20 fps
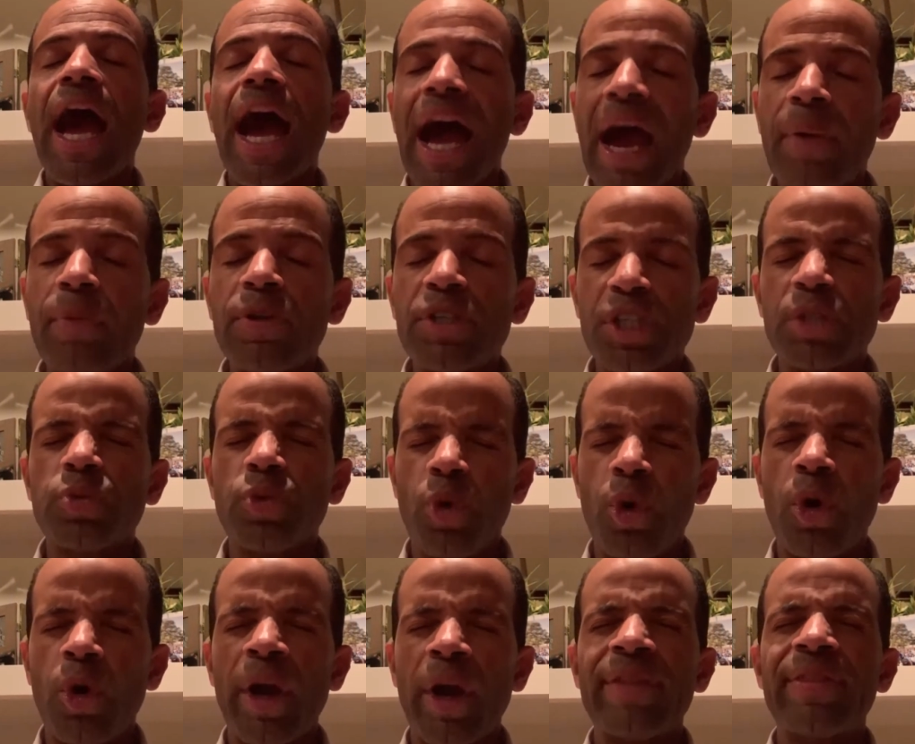I would just
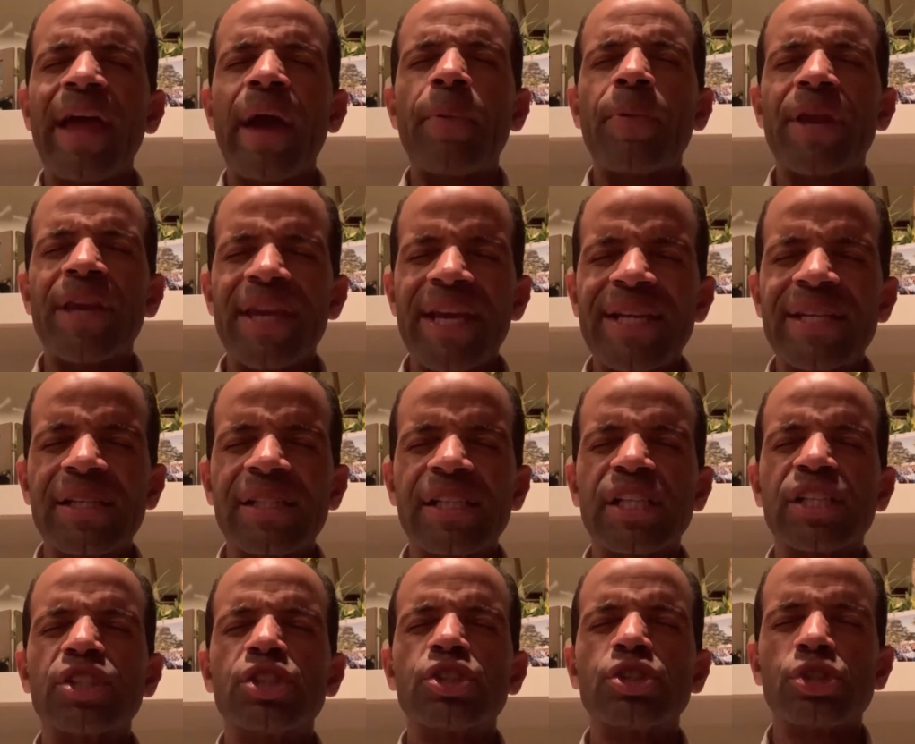warn that we need to
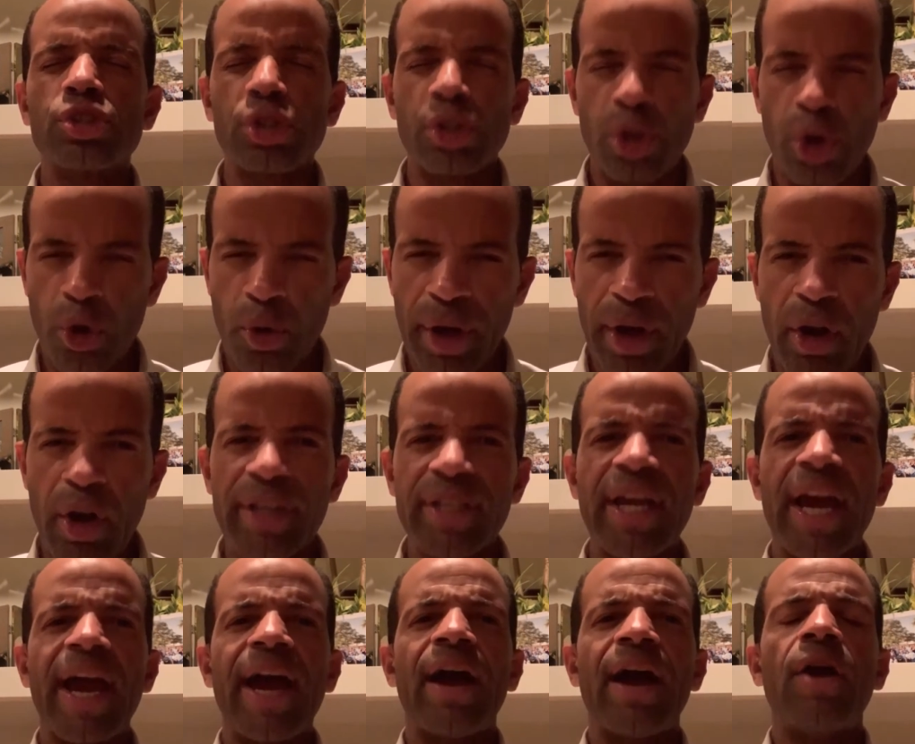just slow it on
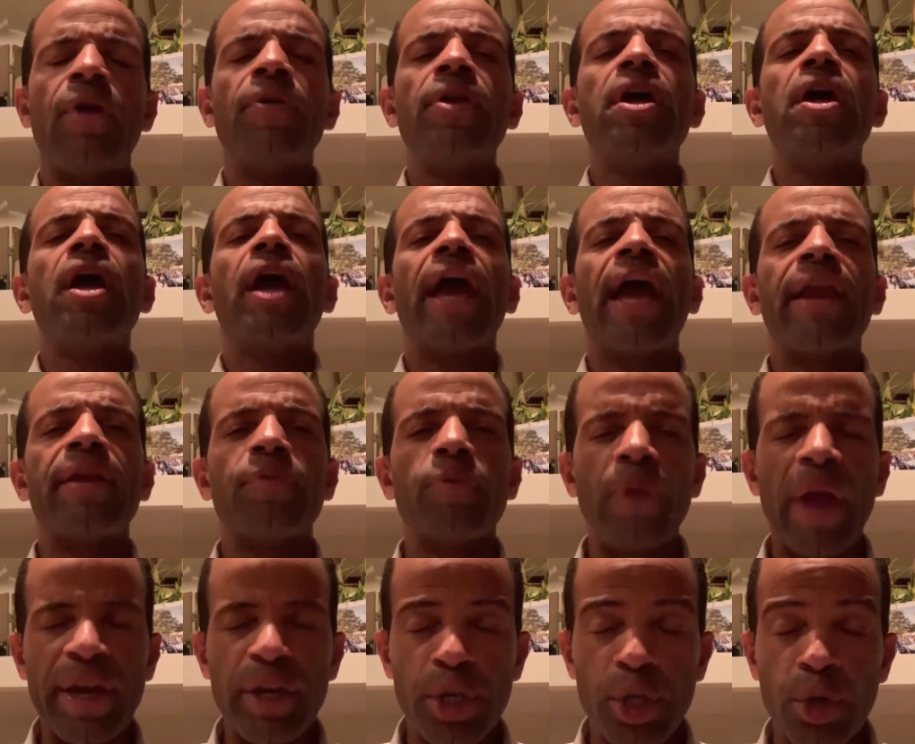down and
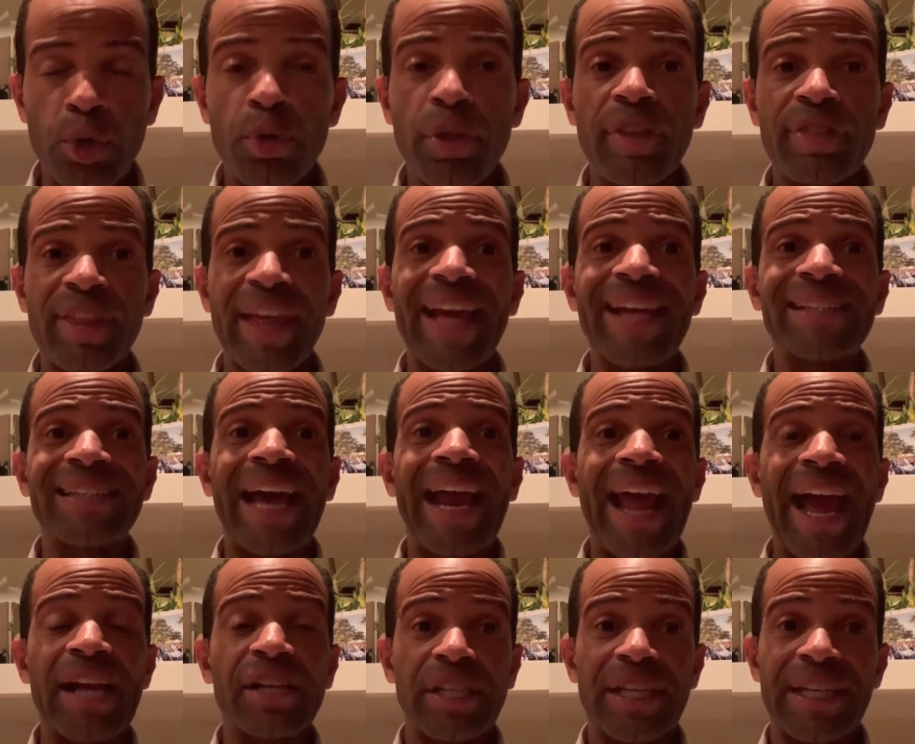and do the things that
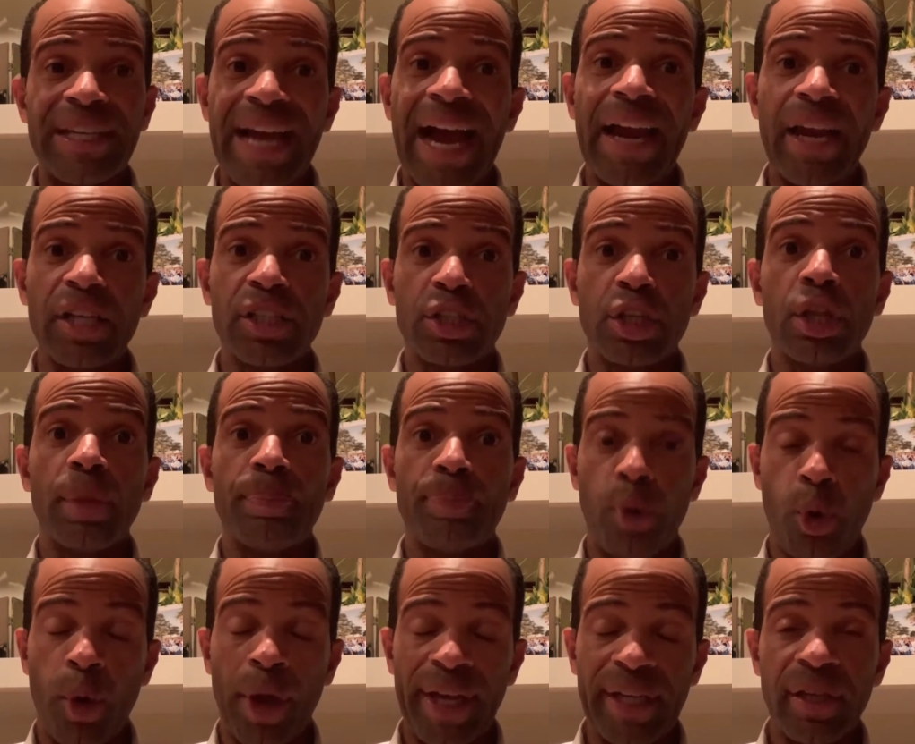actually got us to the
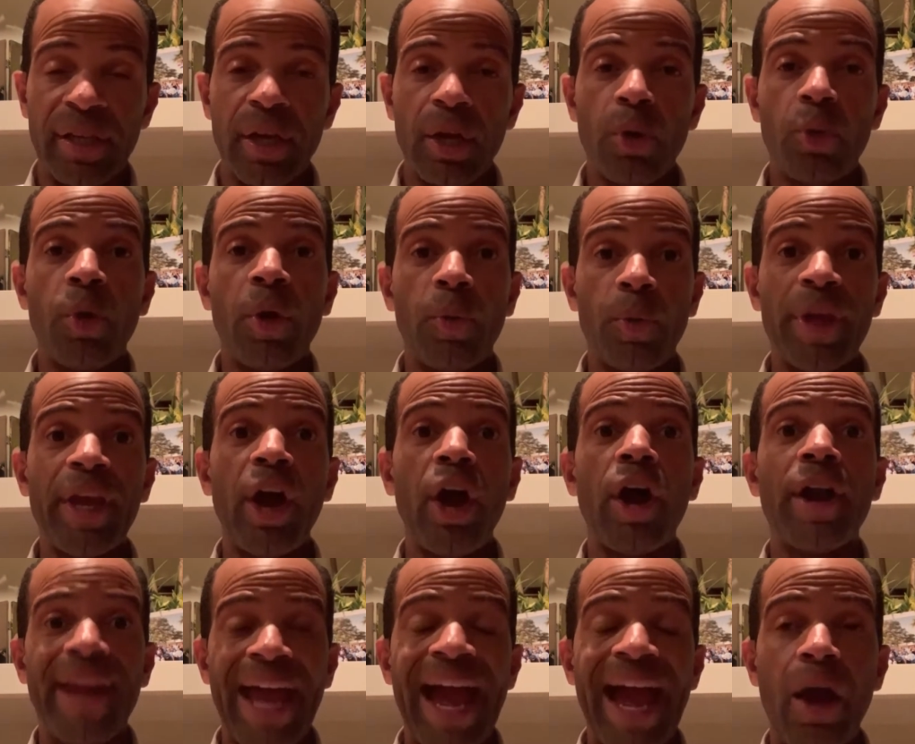point where we
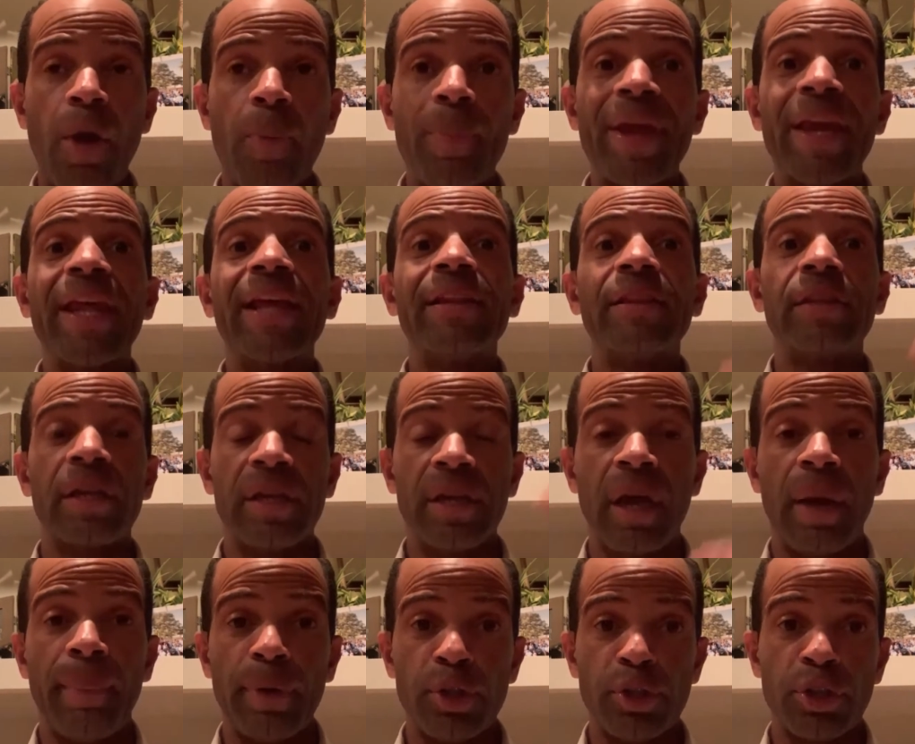are now, meaning the
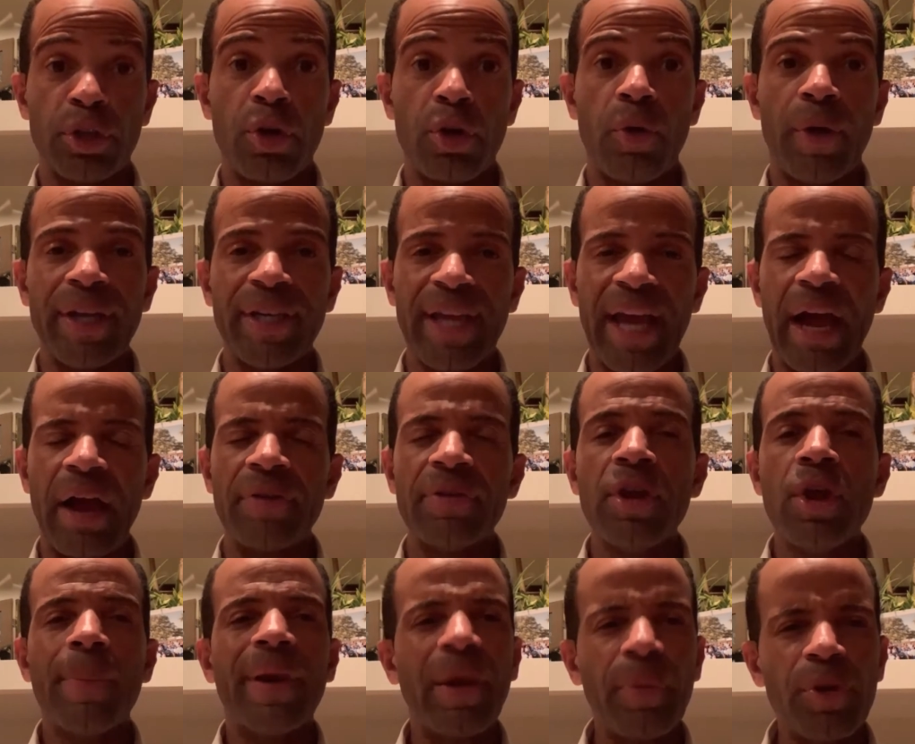numbers are going down.
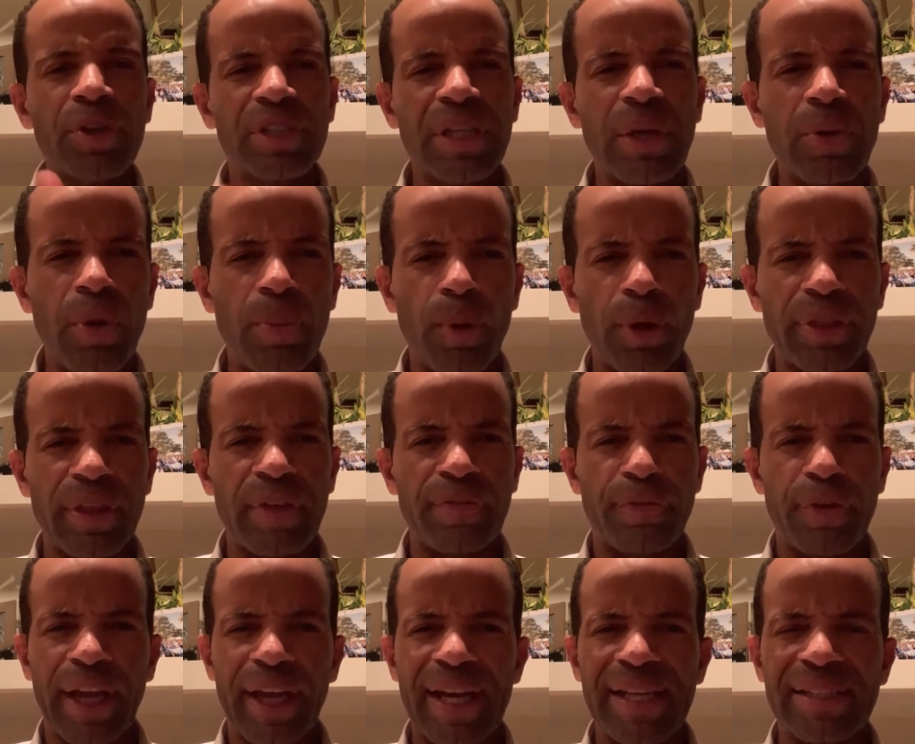But I will say one more thing,
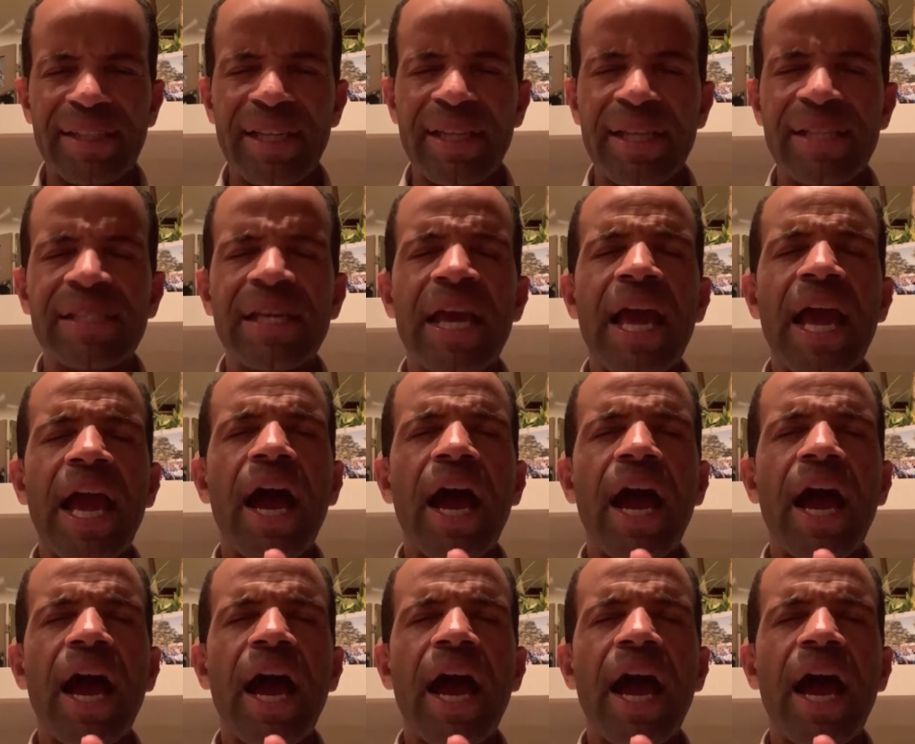Fred. Can I say this?